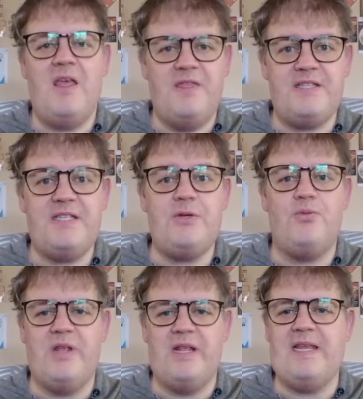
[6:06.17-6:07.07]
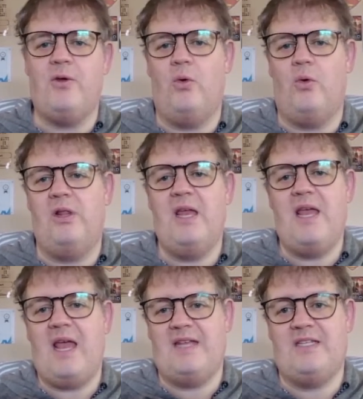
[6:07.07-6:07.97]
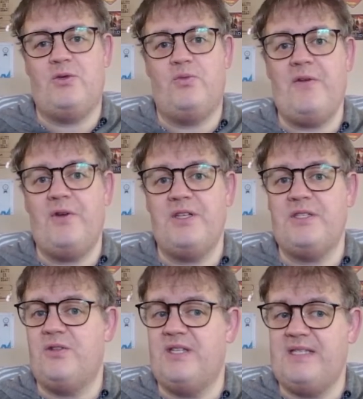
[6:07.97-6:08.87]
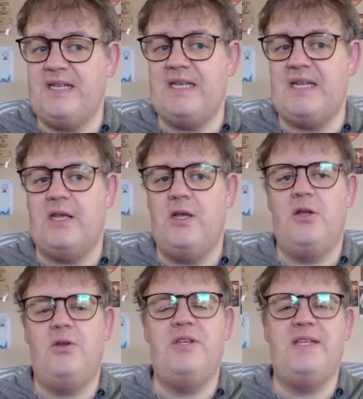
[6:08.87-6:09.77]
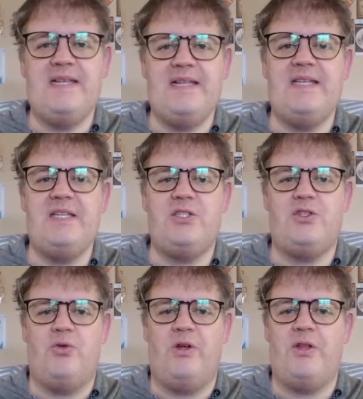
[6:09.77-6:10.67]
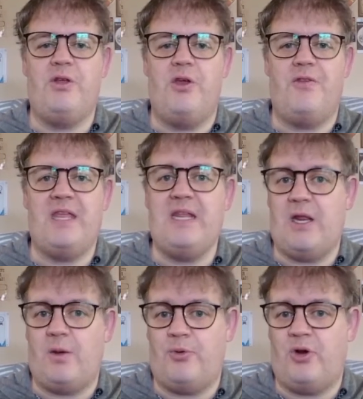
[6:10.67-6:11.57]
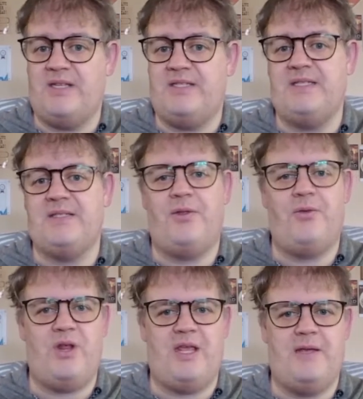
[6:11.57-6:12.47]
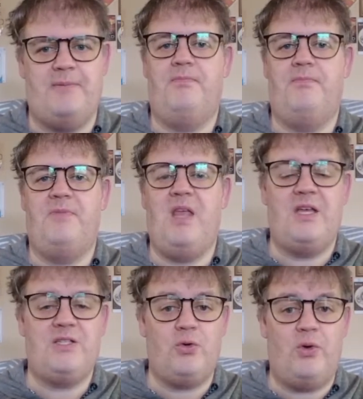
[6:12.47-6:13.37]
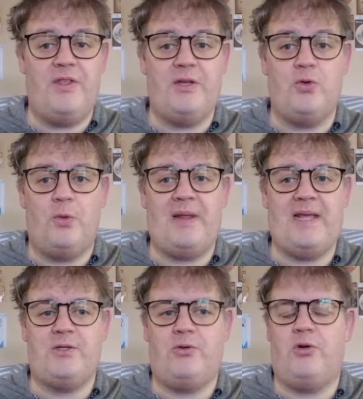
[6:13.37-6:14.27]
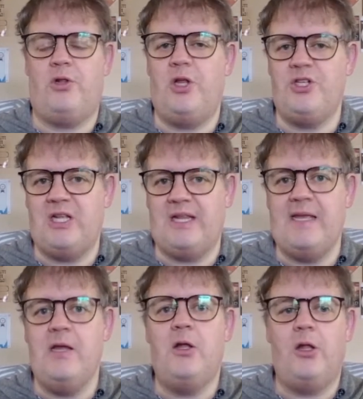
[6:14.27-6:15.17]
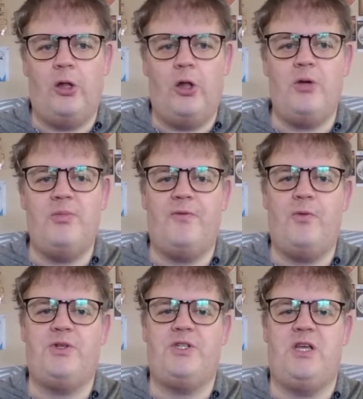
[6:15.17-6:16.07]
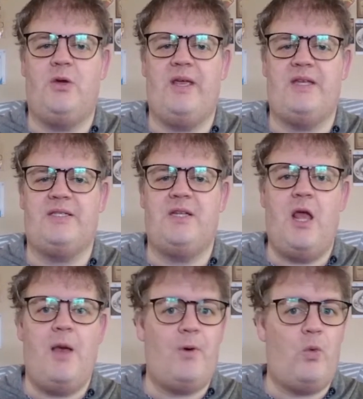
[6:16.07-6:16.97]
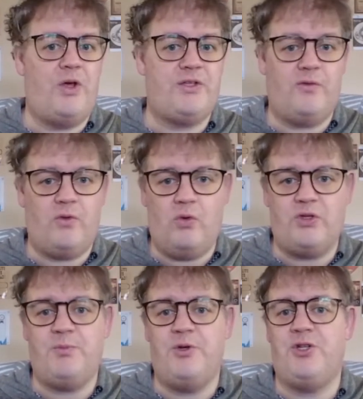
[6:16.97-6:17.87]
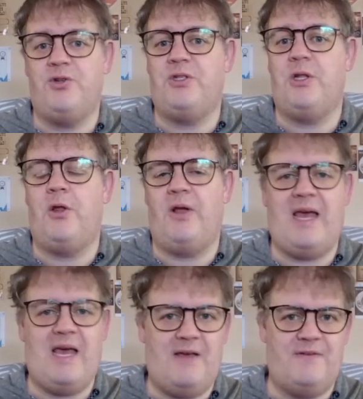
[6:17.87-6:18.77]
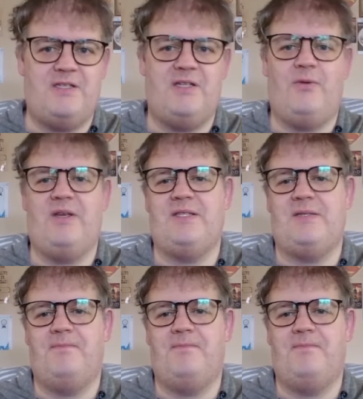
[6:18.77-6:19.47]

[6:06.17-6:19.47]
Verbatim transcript: This is really cool, as it's a reference to the Xindi, who nearly destroyed Earth in Enterprise Season 3, a story that took place chronologically long before TOS, but was of course produced long after TOS.